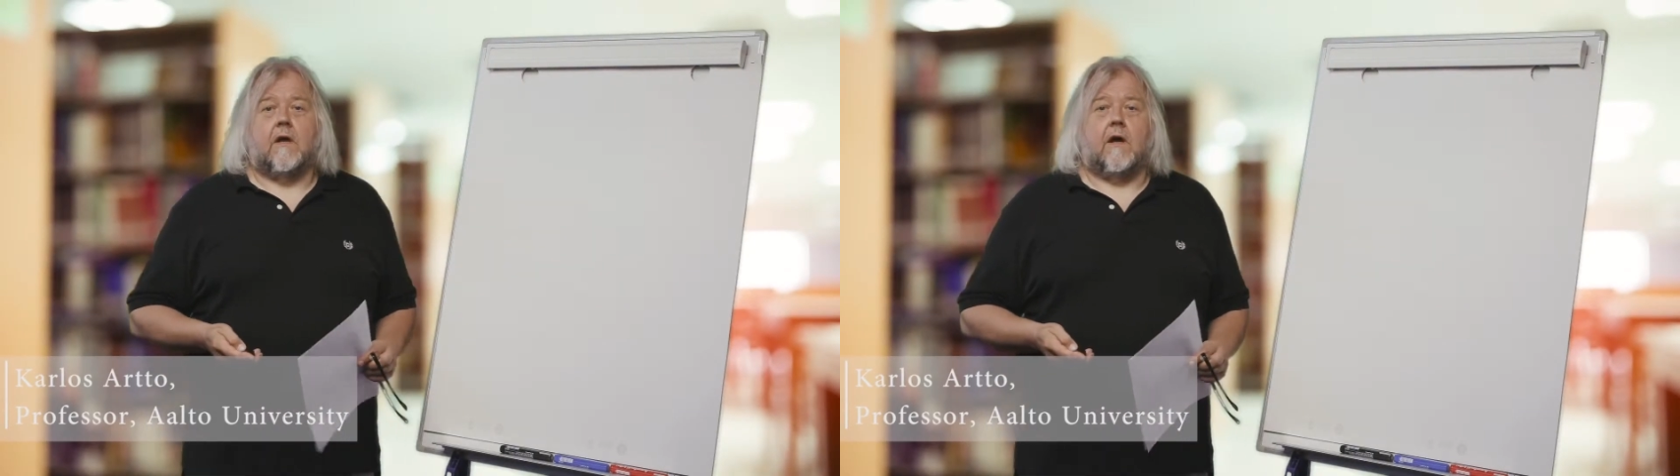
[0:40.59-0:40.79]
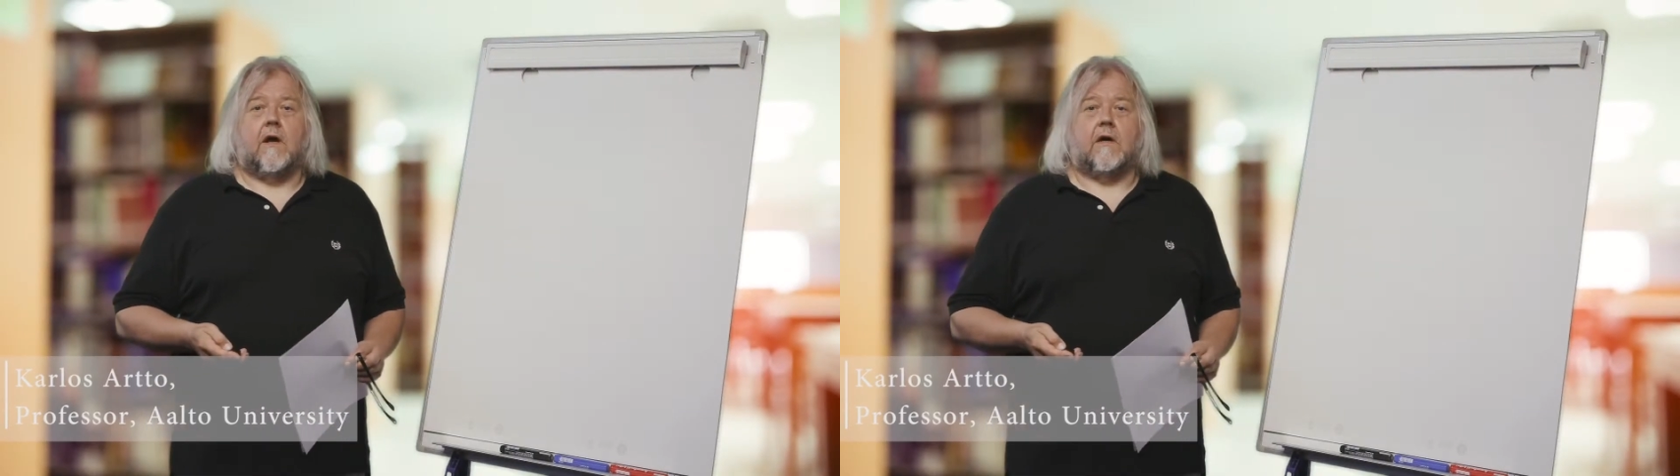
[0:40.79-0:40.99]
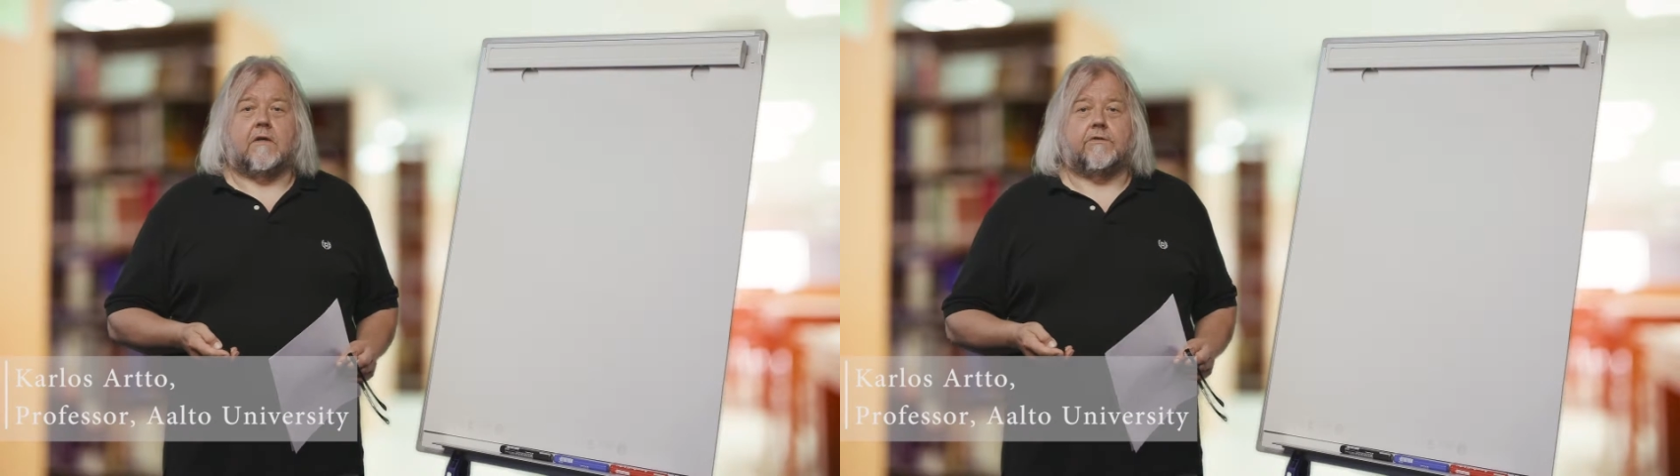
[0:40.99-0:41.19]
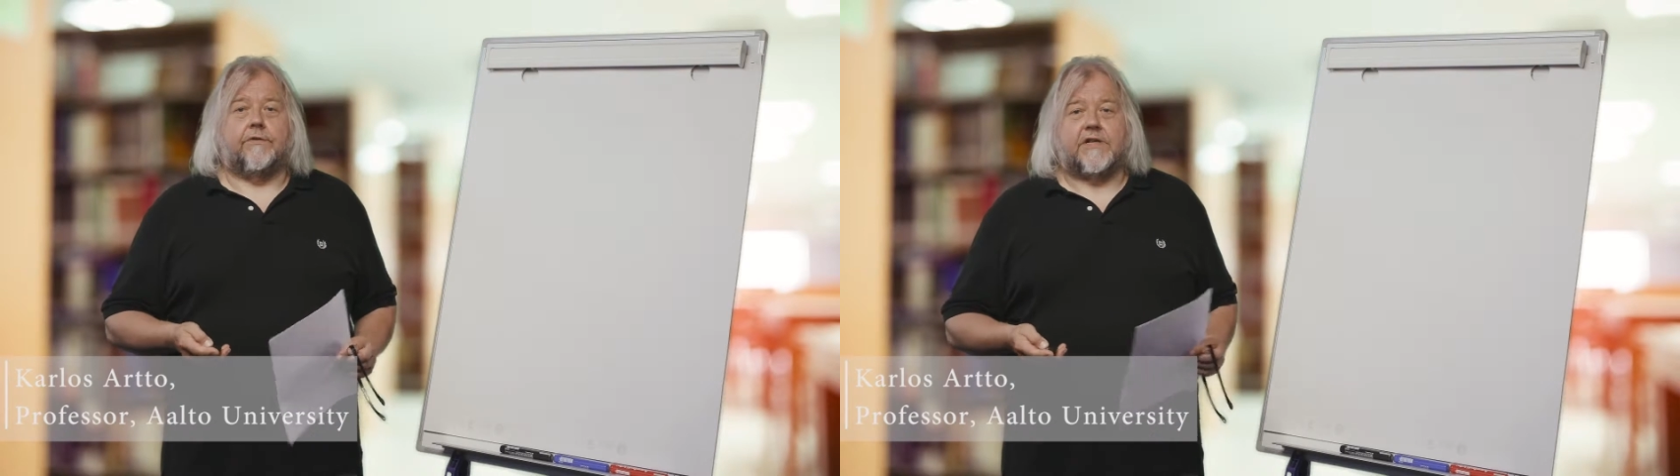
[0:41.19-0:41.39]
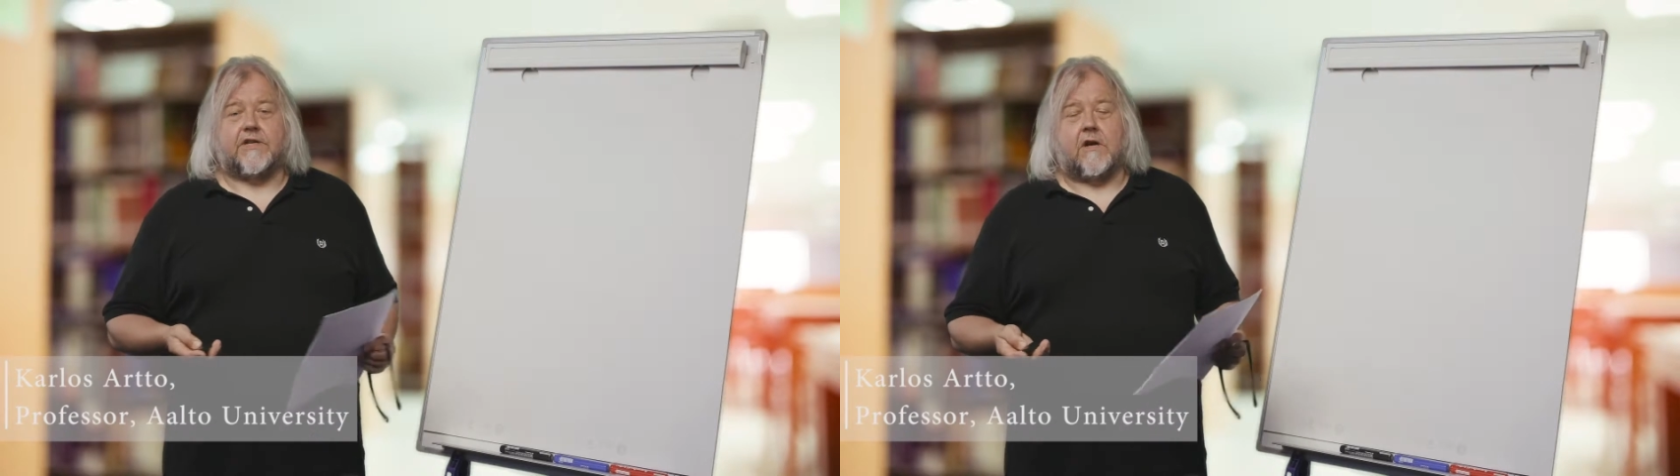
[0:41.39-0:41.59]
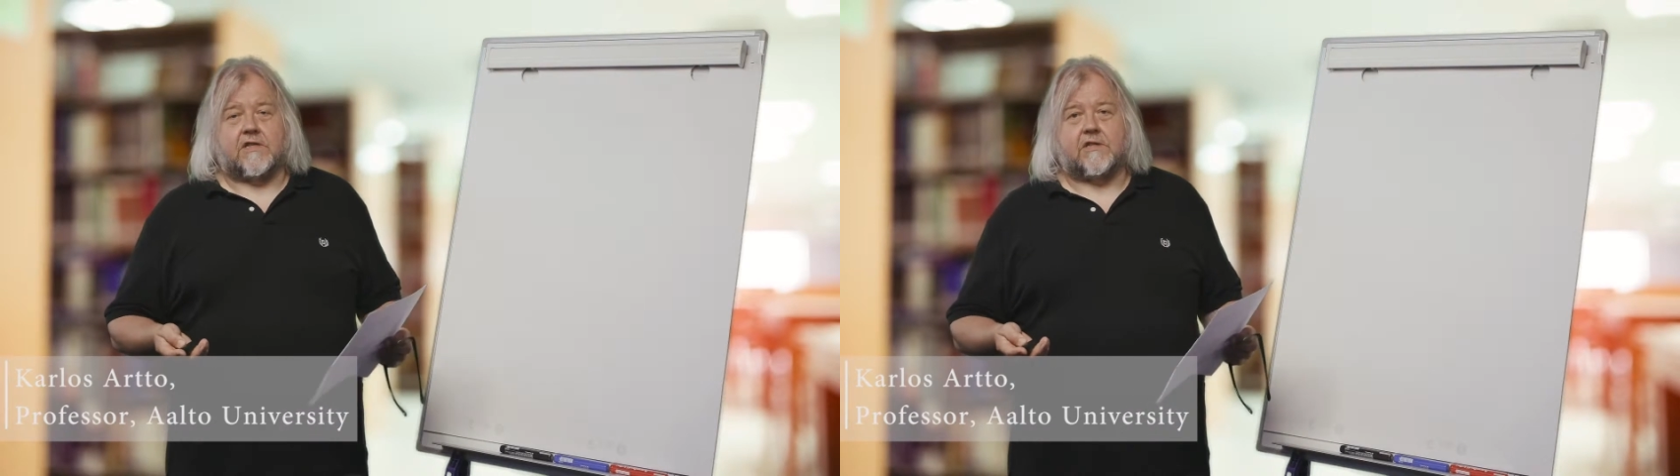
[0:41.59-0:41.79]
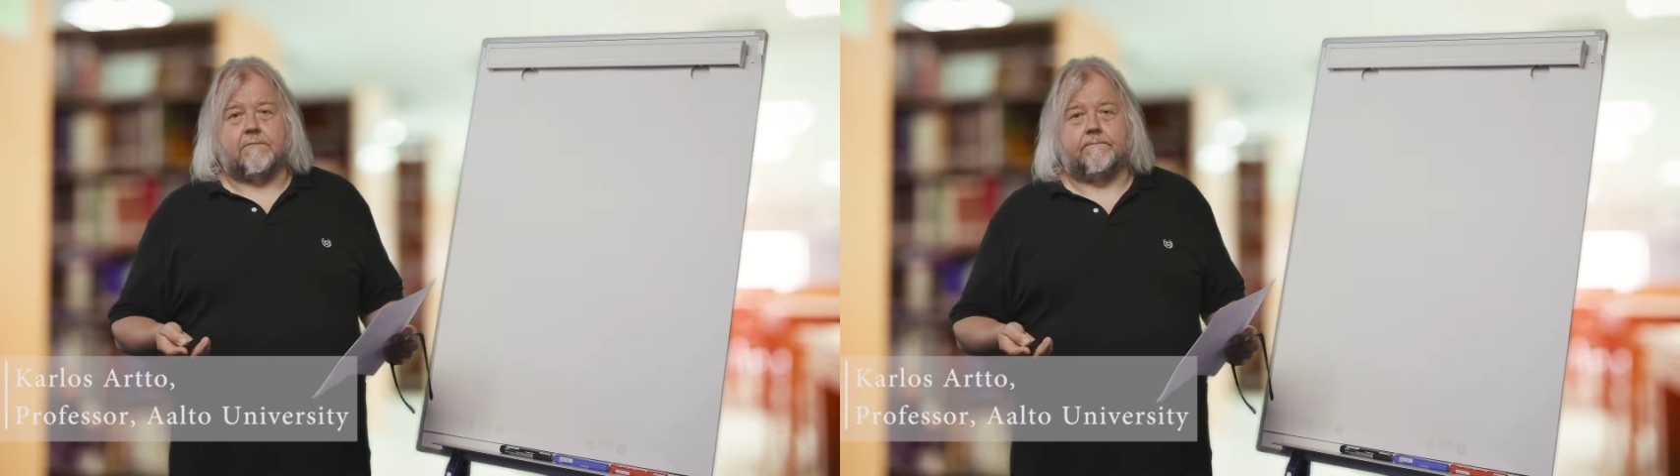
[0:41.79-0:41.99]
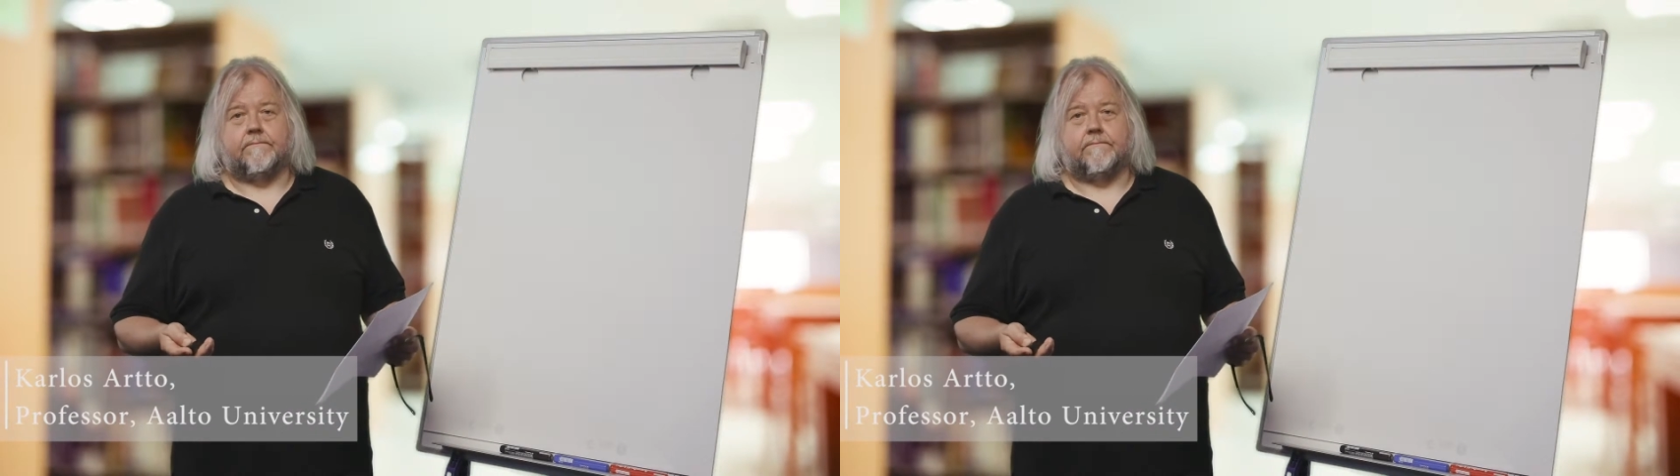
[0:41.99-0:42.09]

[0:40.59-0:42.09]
to discuss